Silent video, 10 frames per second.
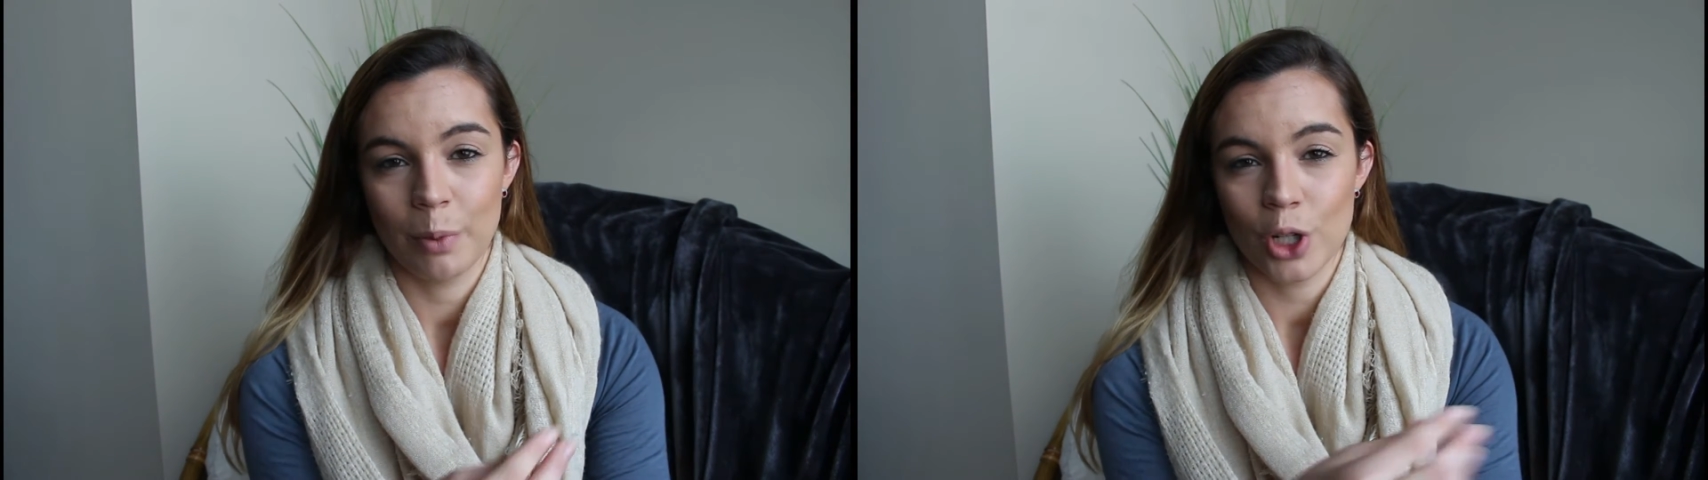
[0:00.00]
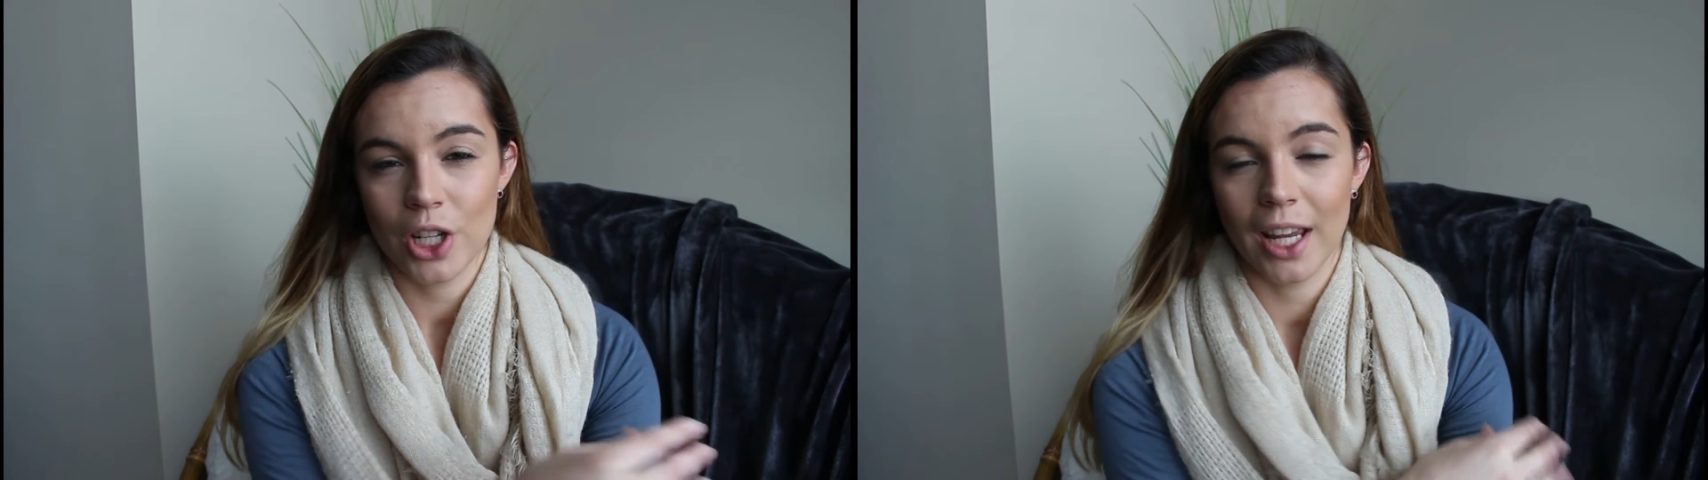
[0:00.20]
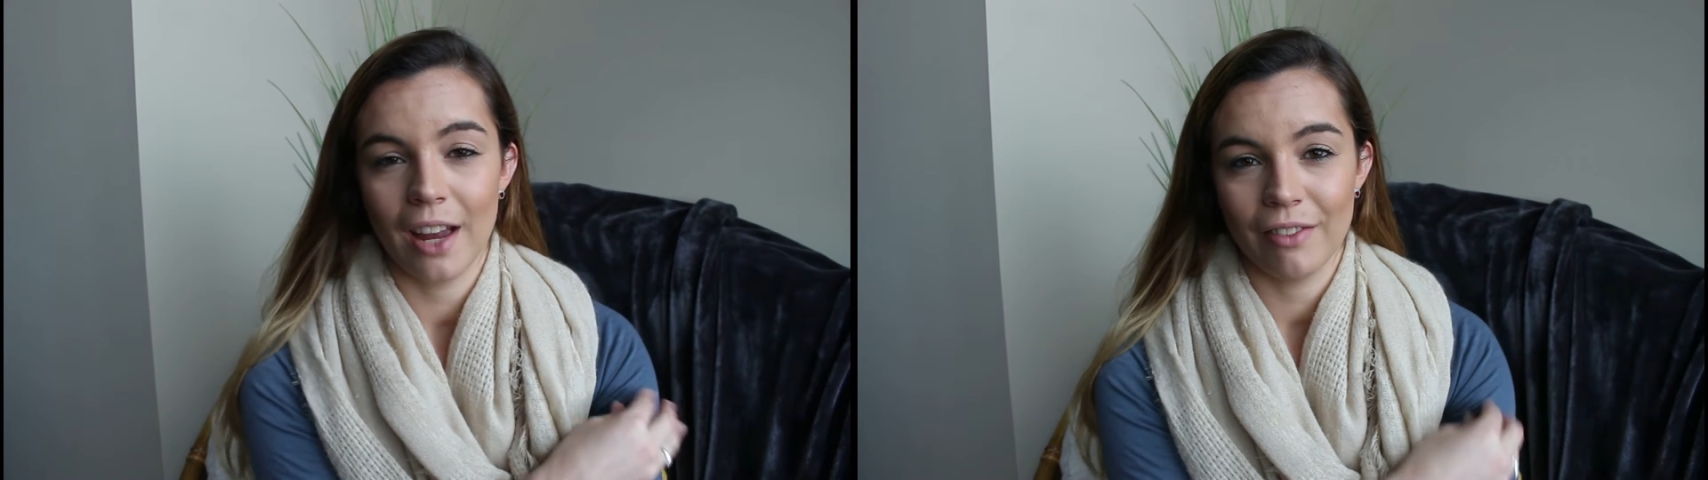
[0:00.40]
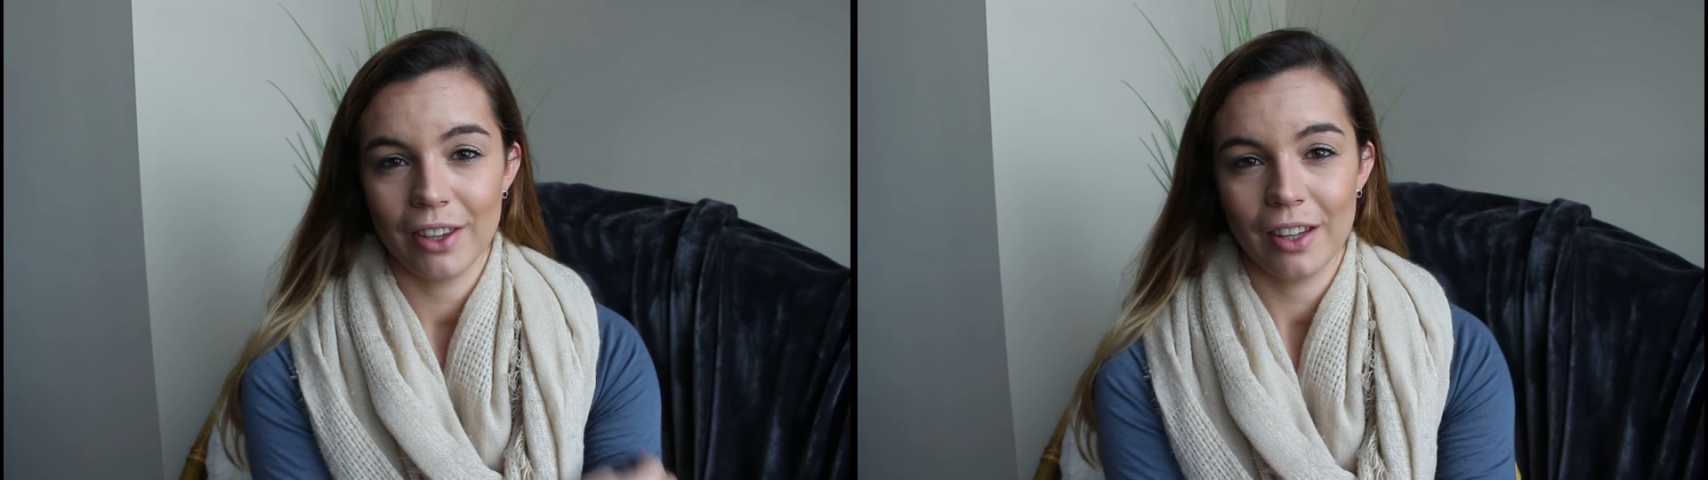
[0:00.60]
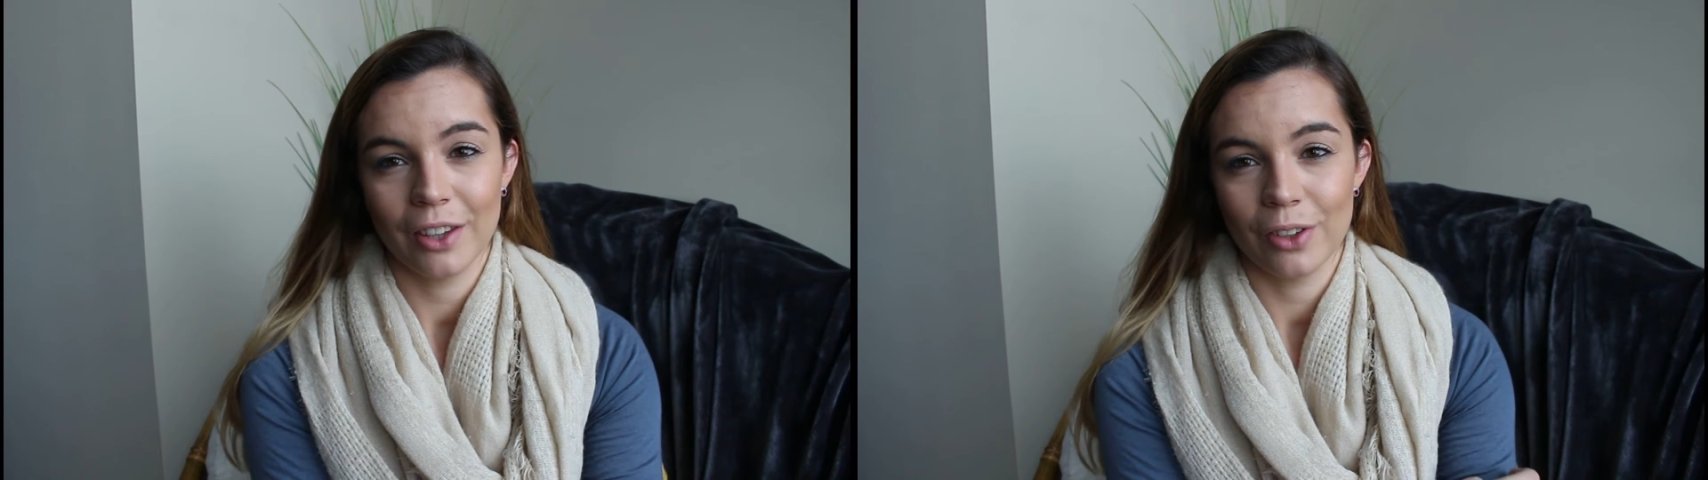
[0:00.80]
pushing
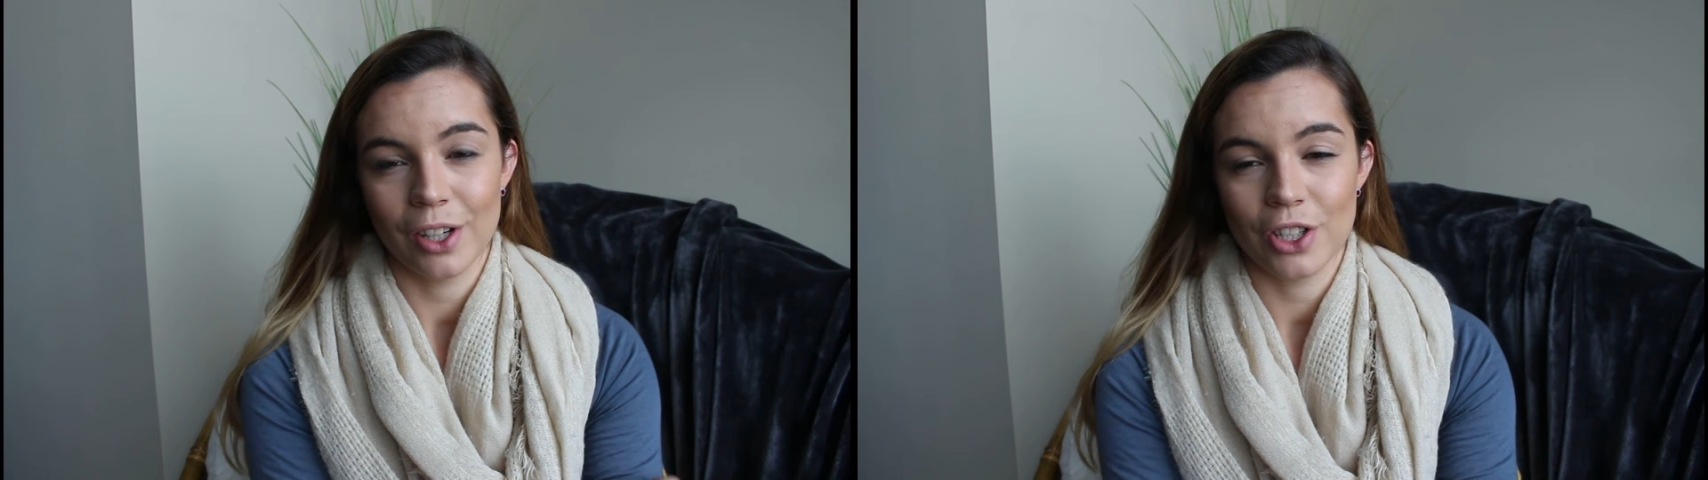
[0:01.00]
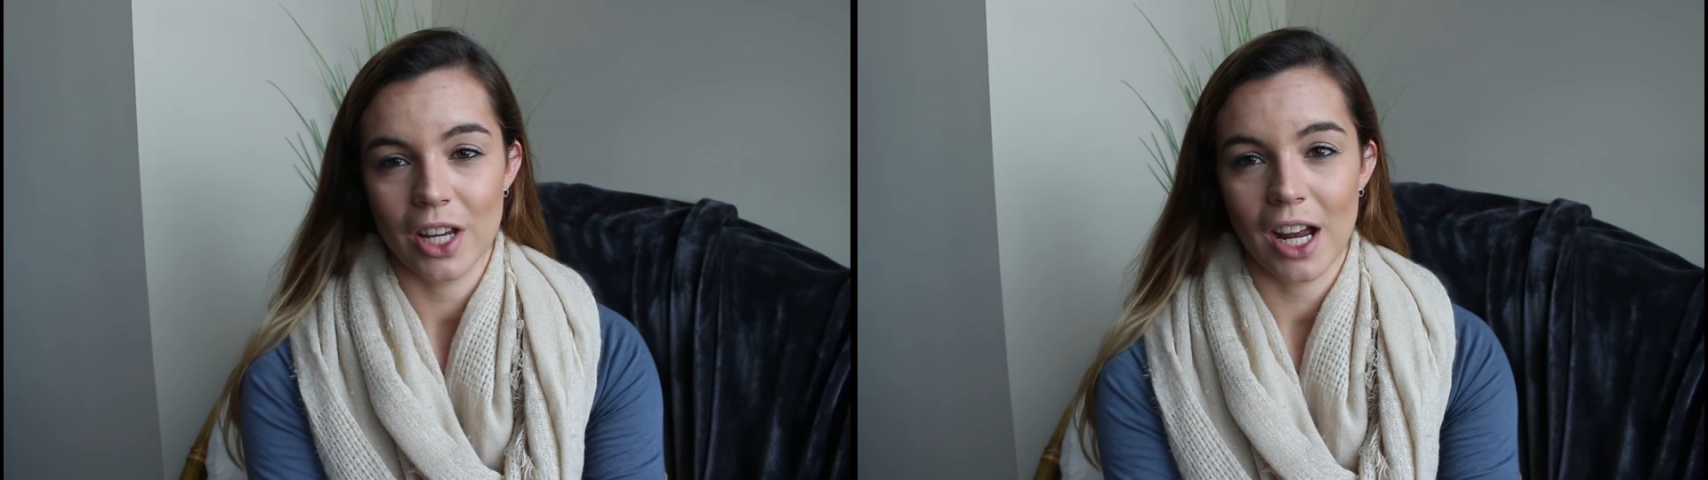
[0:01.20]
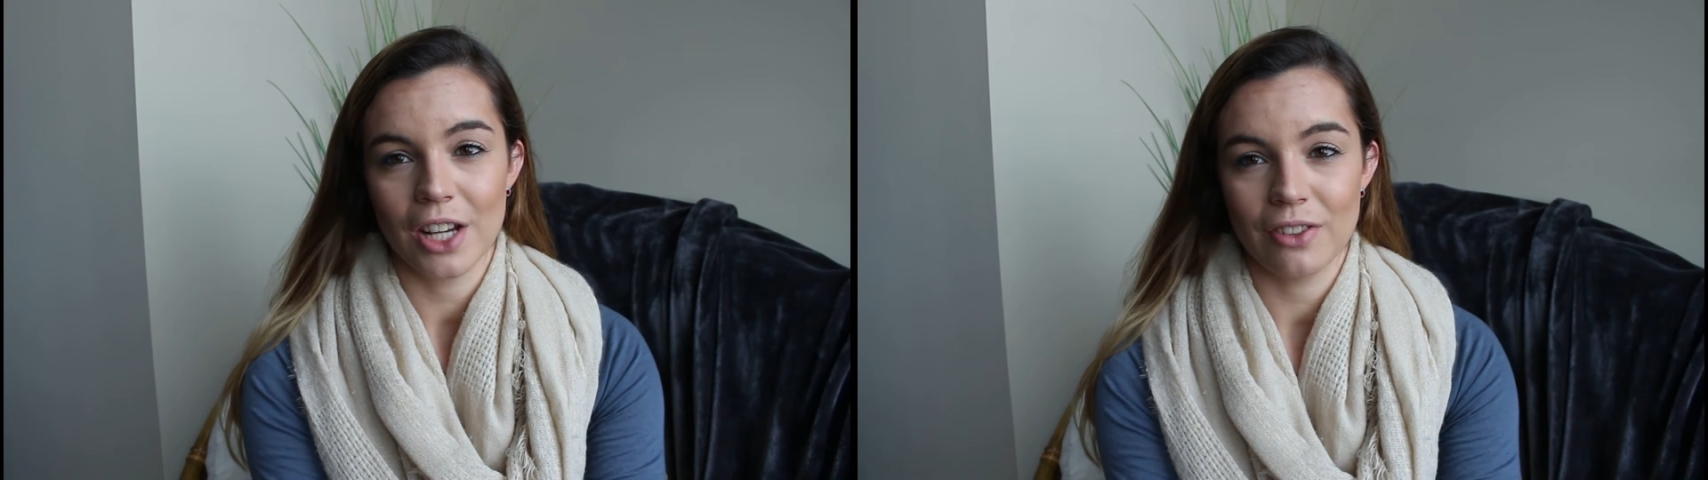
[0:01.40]
everything through your GI